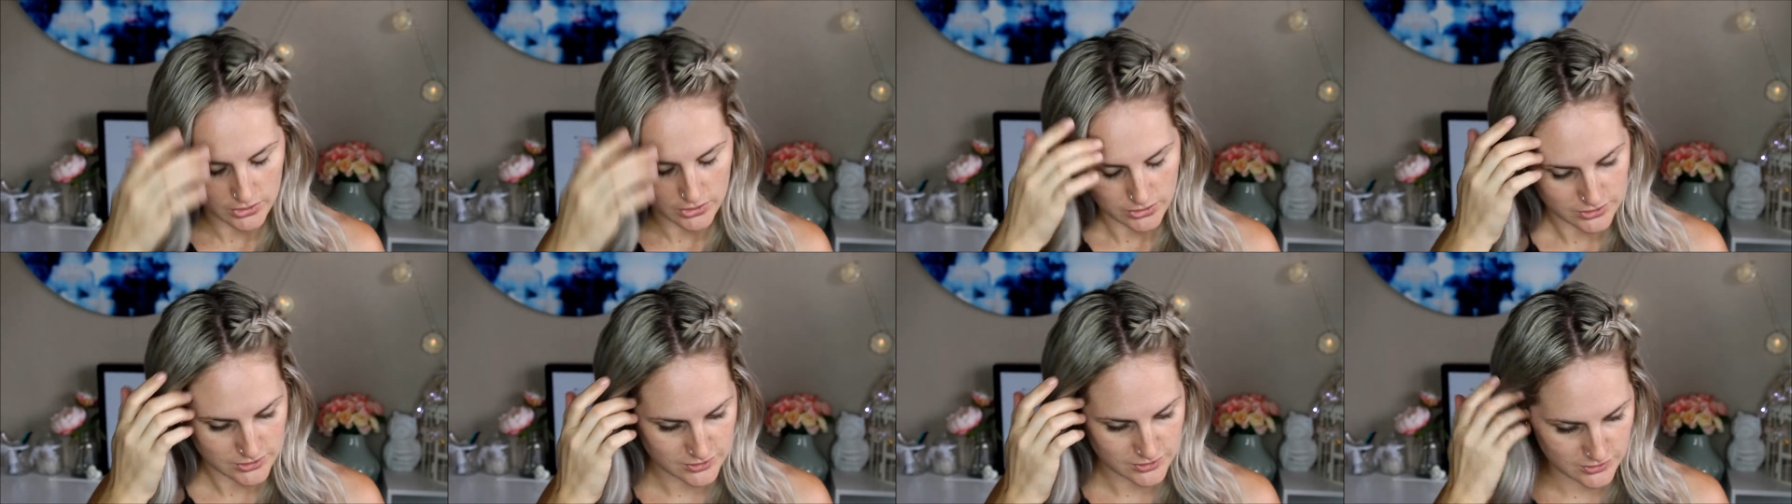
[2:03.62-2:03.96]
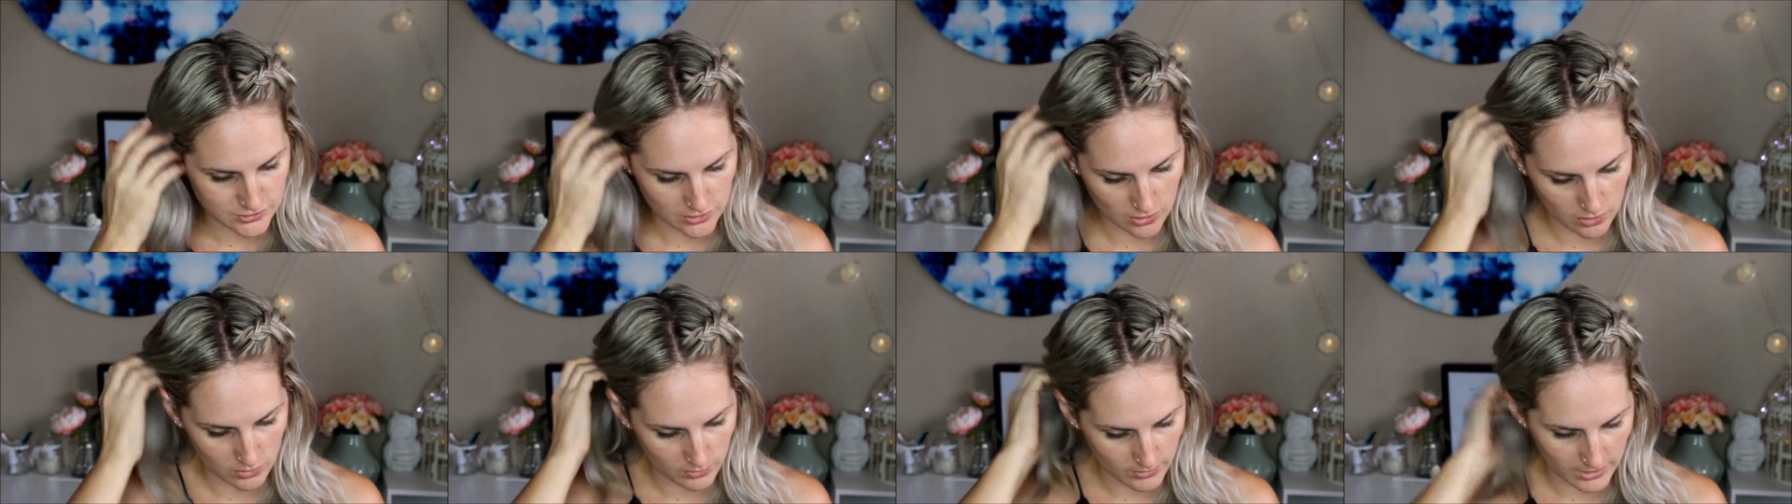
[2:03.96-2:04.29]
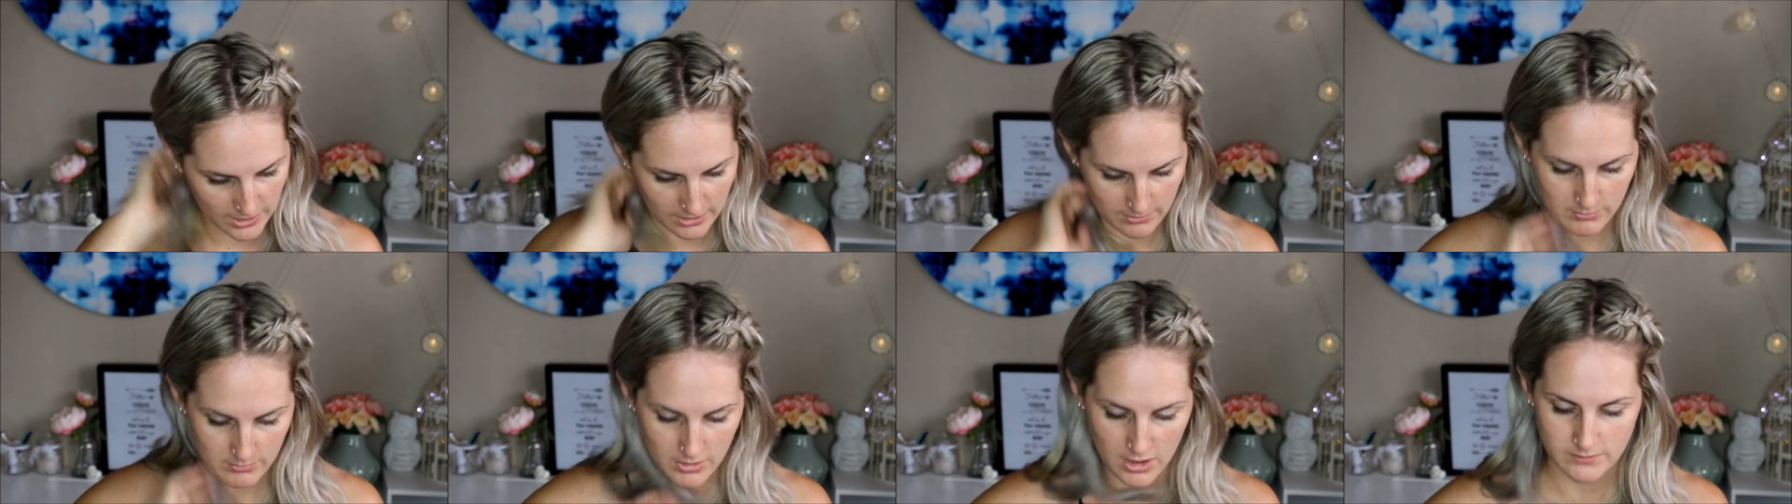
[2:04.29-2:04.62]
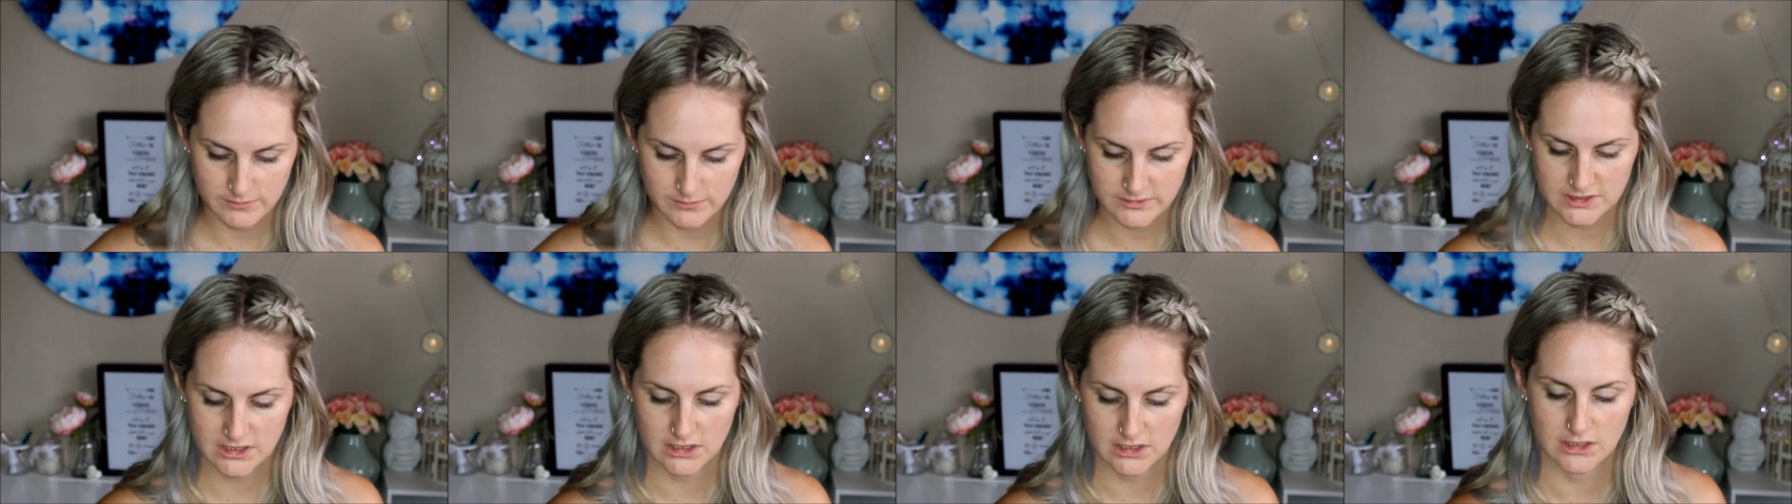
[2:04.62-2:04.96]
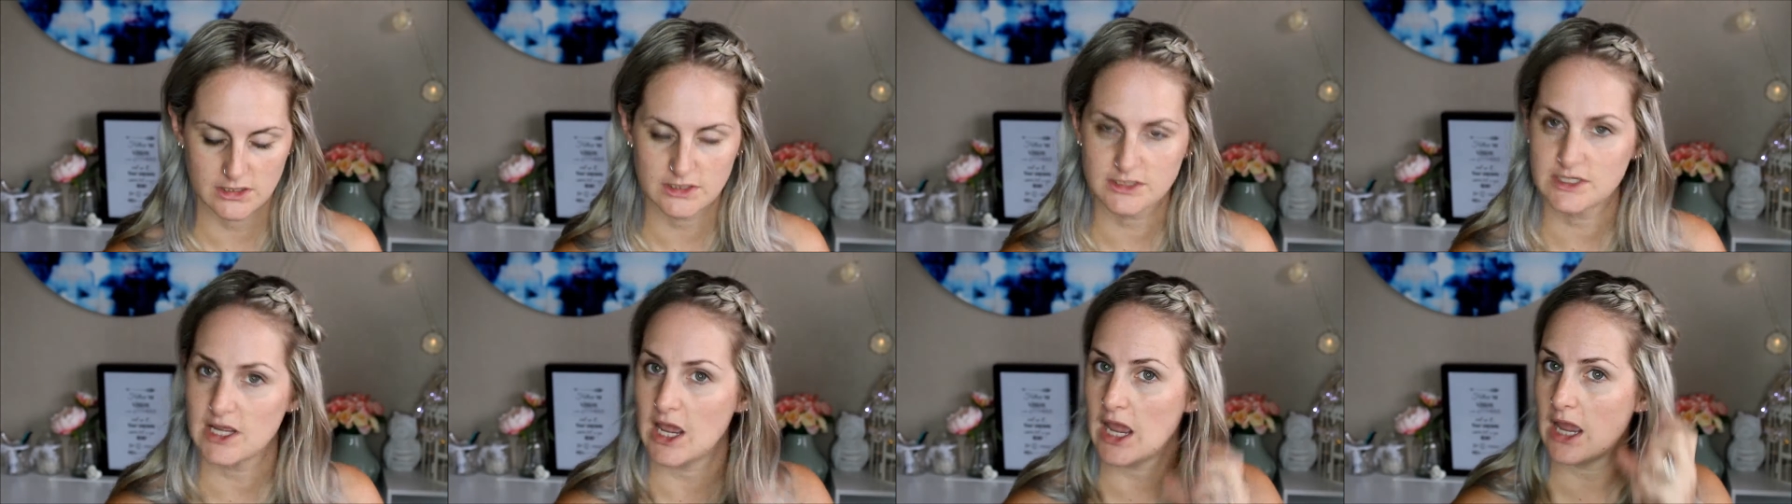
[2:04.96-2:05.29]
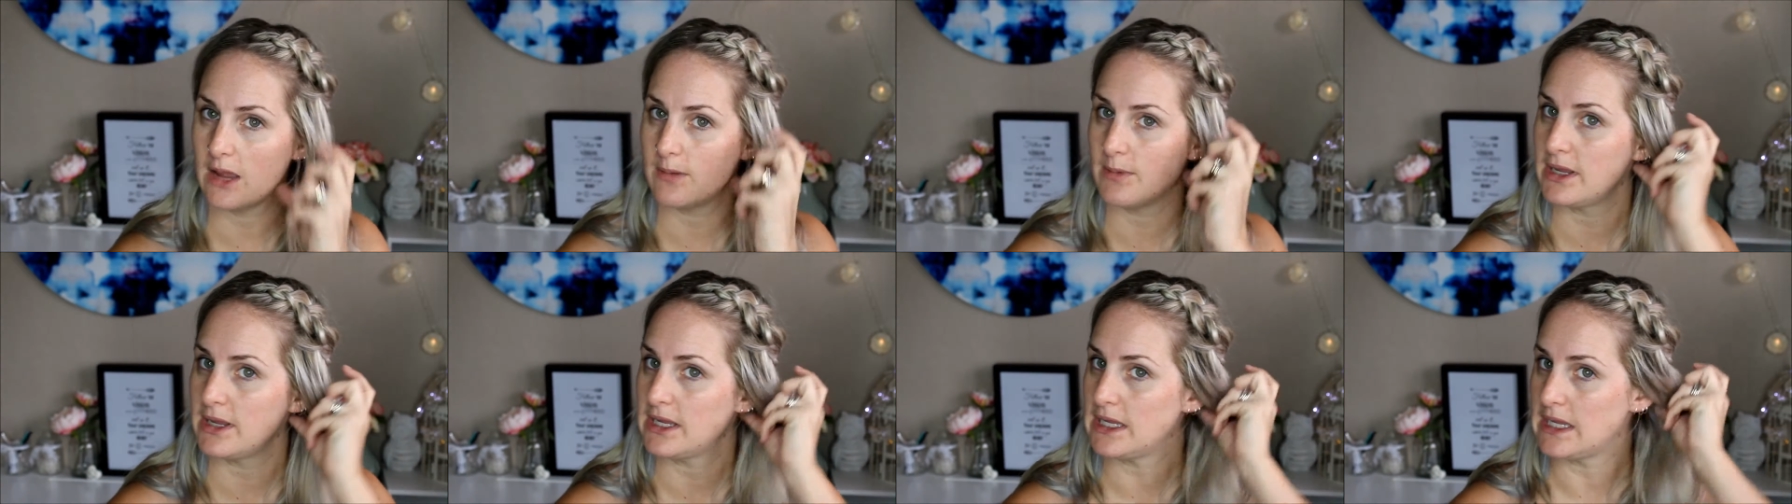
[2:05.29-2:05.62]
So I'm just going to
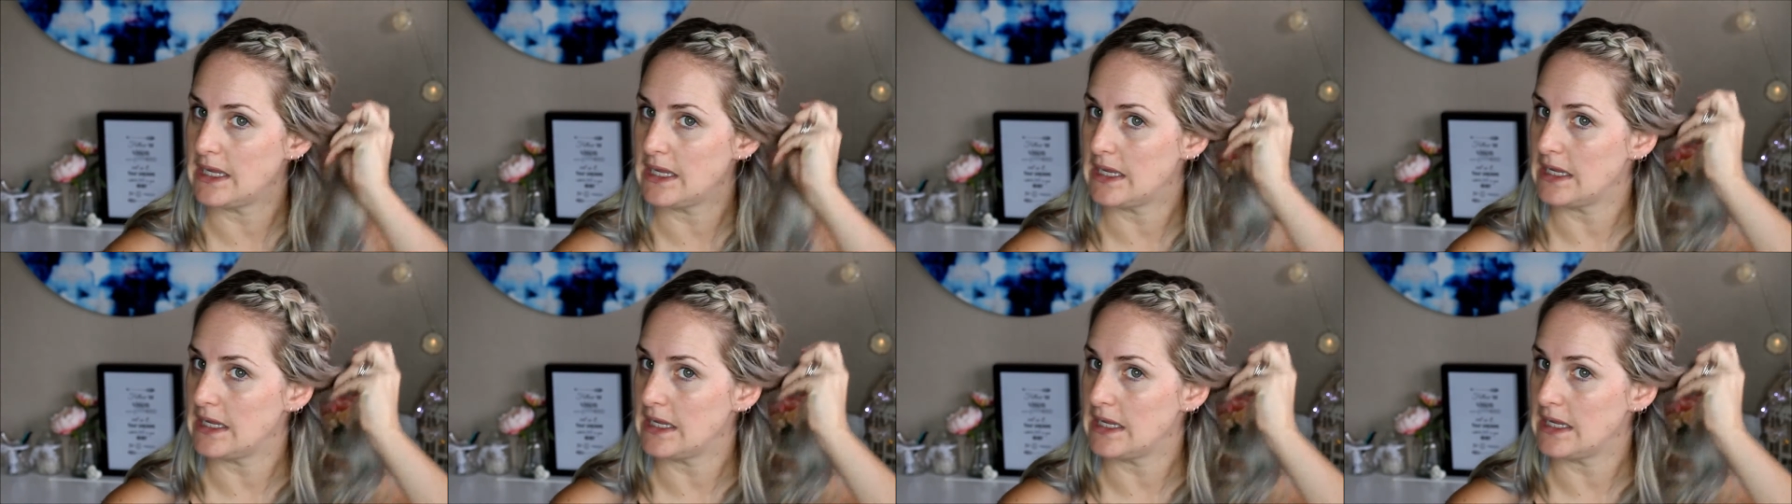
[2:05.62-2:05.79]
tie my